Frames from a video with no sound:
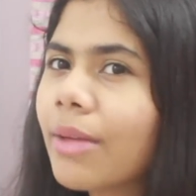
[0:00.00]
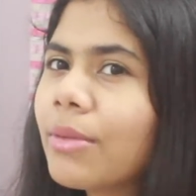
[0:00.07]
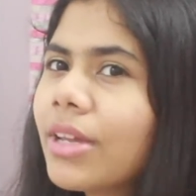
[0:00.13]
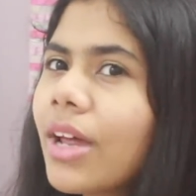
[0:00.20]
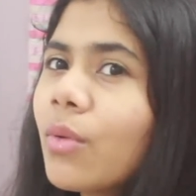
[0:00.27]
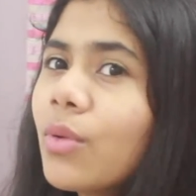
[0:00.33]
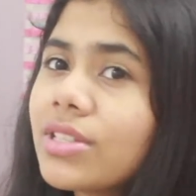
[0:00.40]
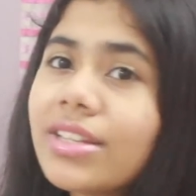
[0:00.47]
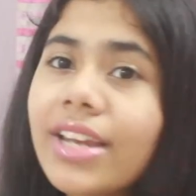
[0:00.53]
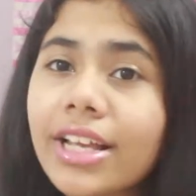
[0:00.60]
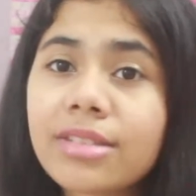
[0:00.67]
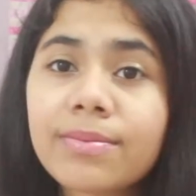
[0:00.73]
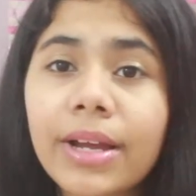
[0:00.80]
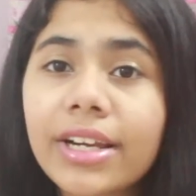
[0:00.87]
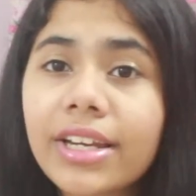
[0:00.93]
I mean, I wasn't
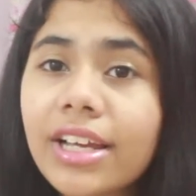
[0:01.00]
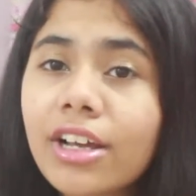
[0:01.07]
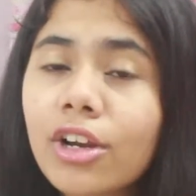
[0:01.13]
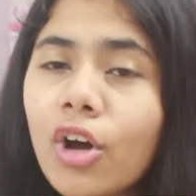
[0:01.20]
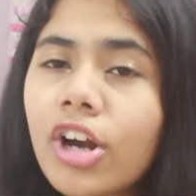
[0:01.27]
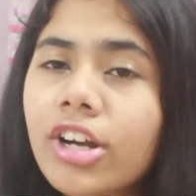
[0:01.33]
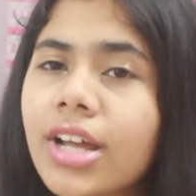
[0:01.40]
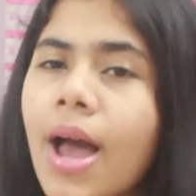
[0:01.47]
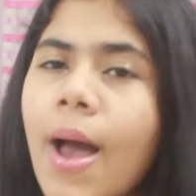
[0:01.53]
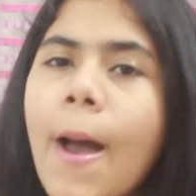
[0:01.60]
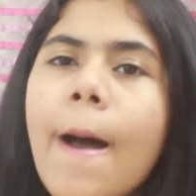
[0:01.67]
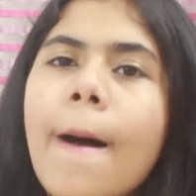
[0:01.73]
expecting a lot.